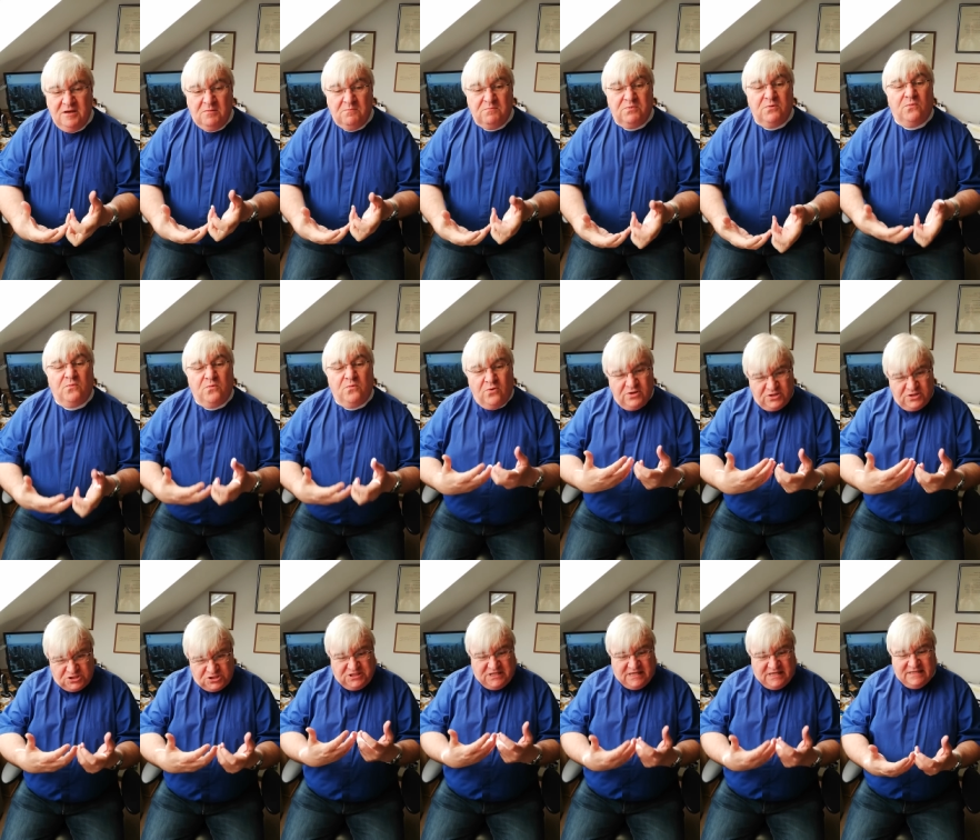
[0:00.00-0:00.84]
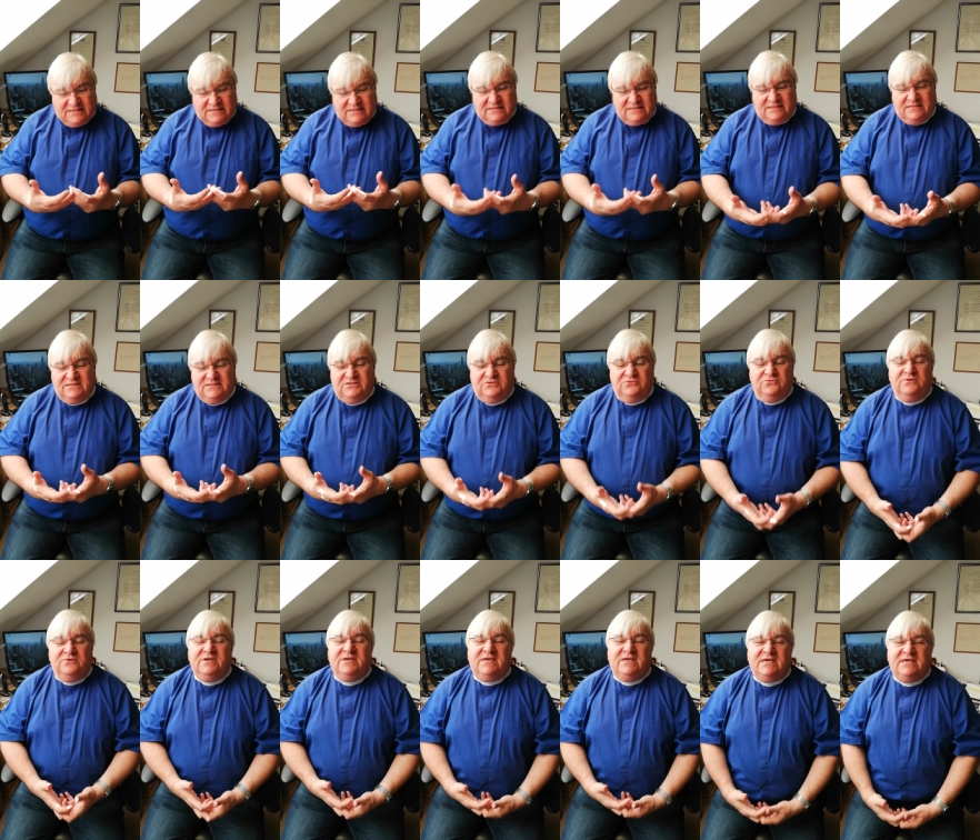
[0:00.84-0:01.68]
But what Jesus is
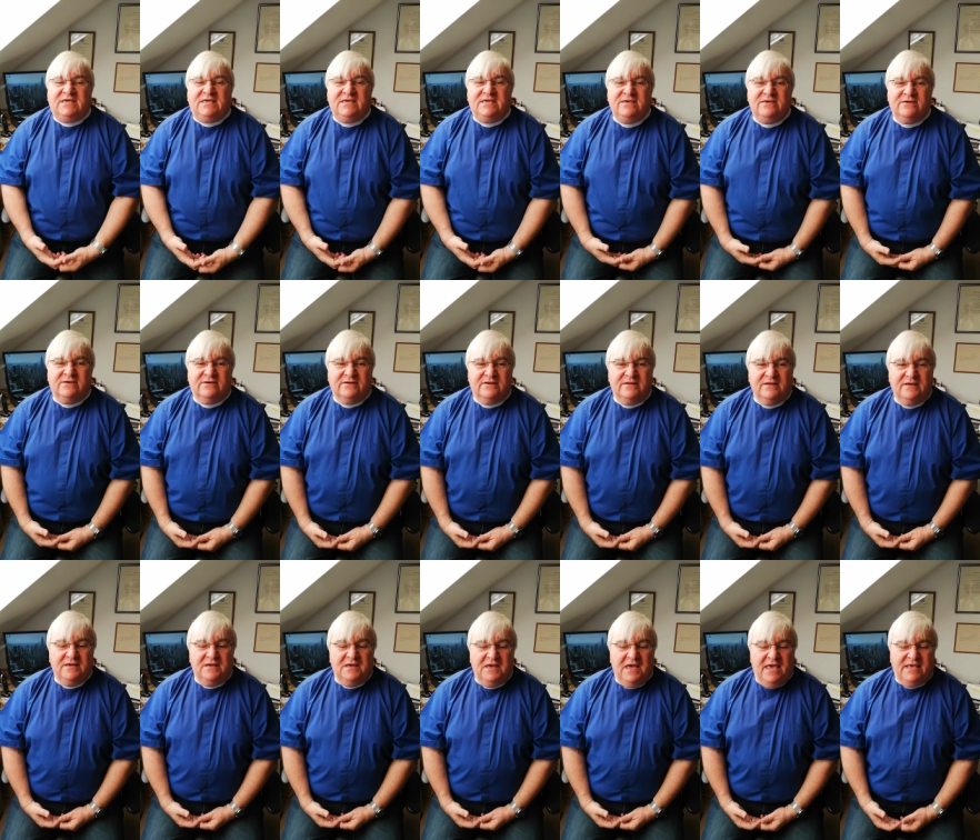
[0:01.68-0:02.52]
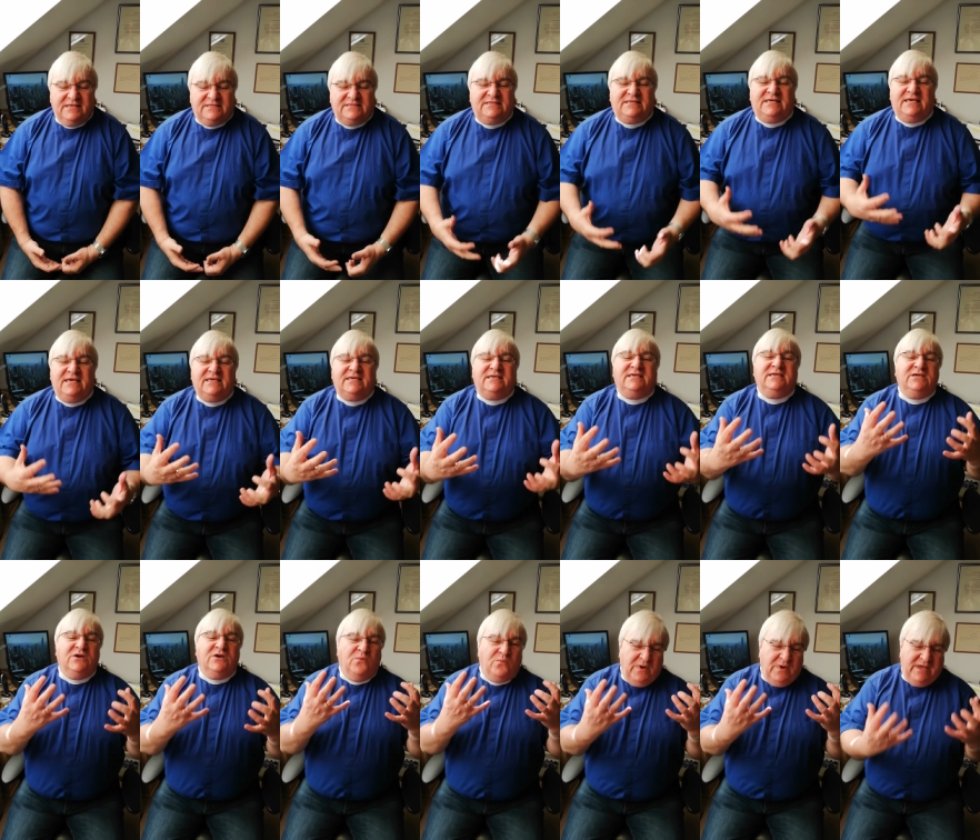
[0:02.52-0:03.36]
doing here is
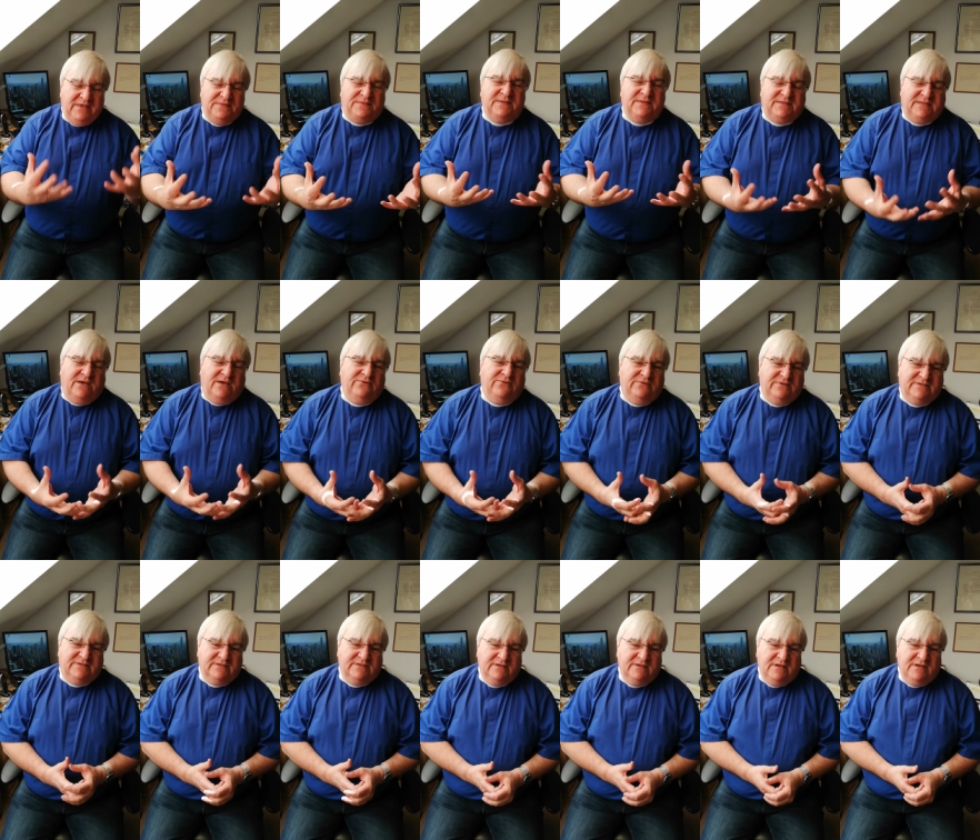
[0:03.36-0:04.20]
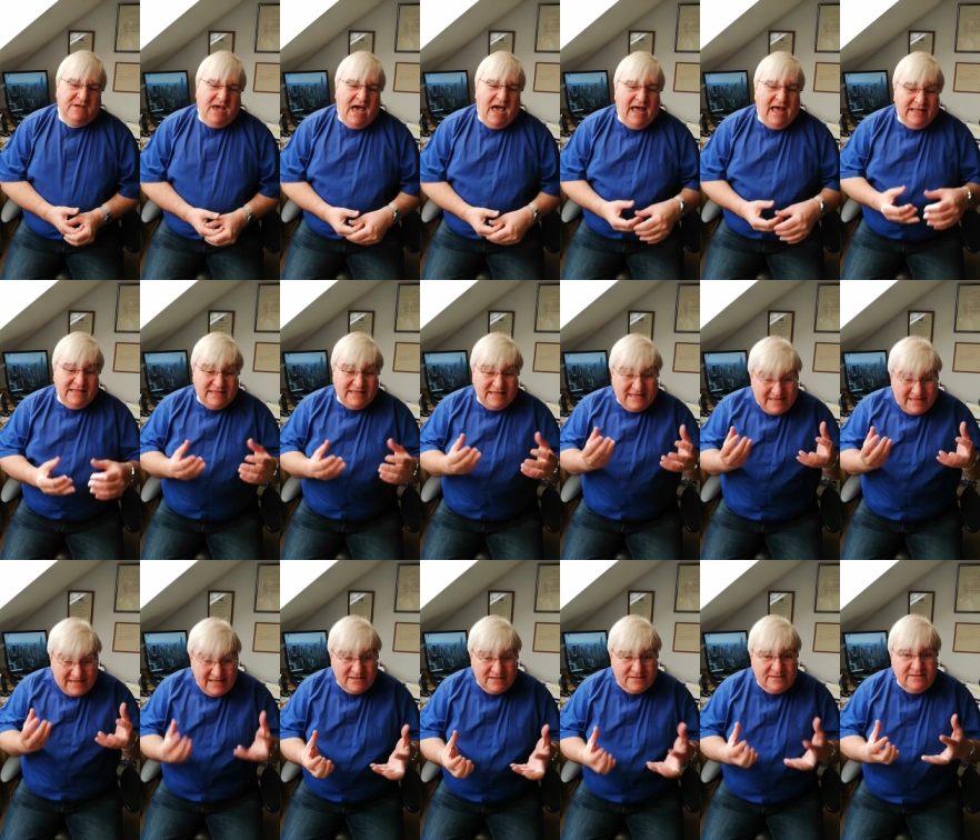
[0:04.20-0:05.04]
taking away the doubt and
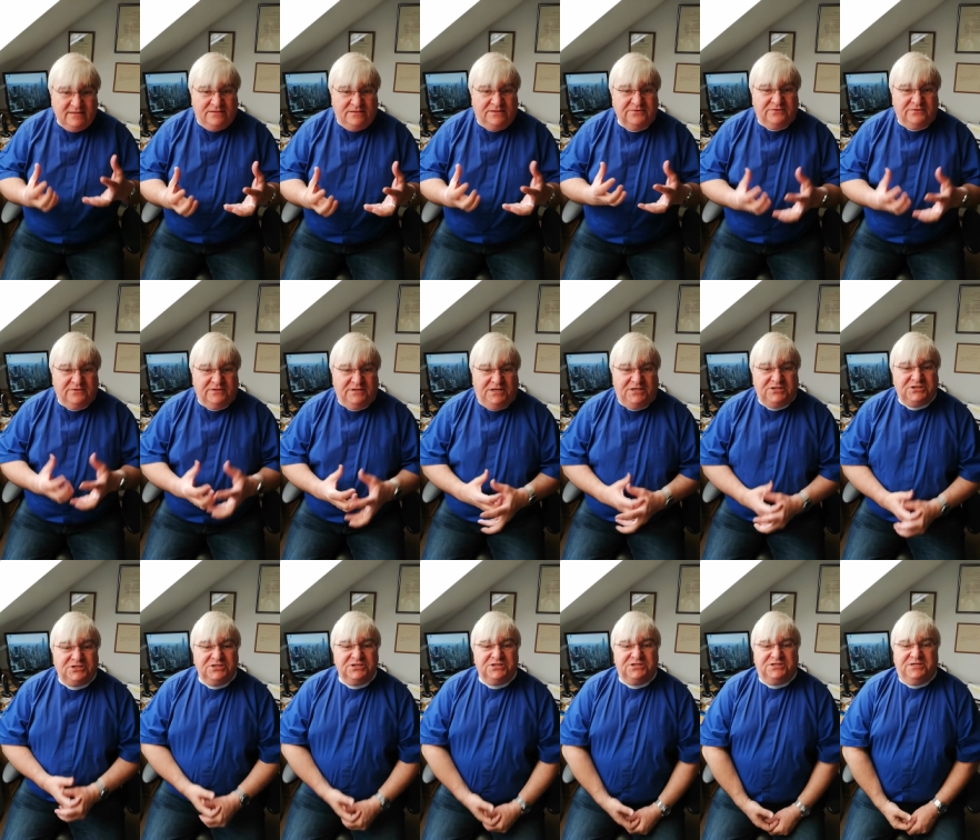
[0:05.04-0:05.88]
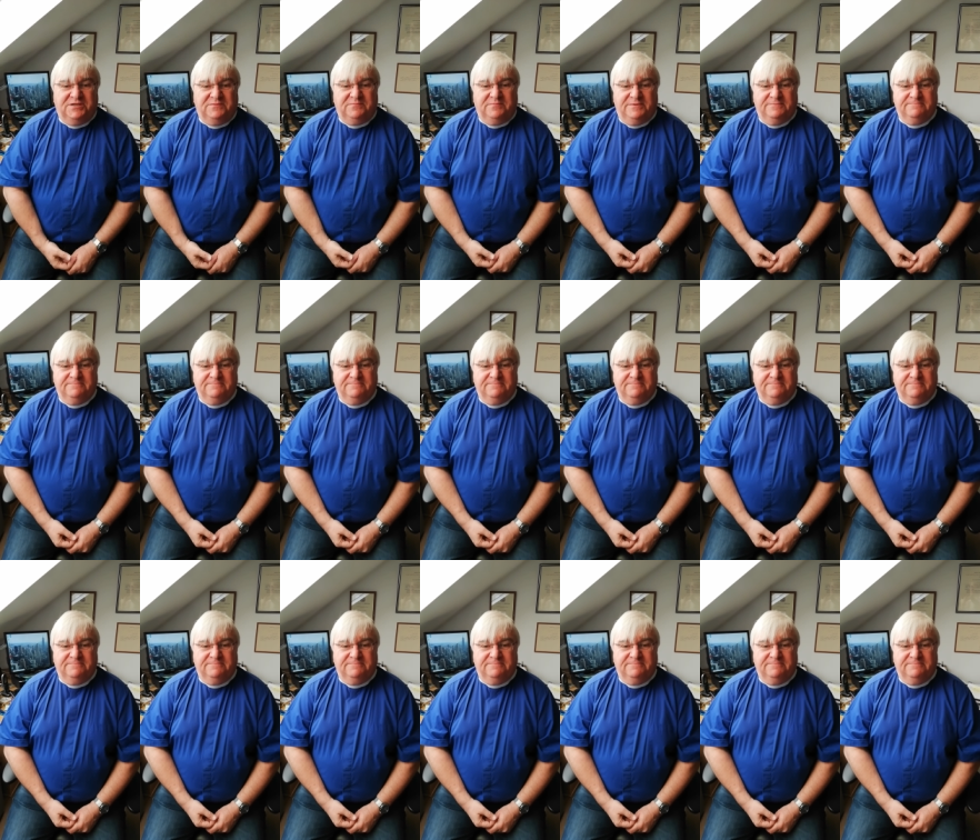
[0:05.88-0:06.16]
healing the relationship.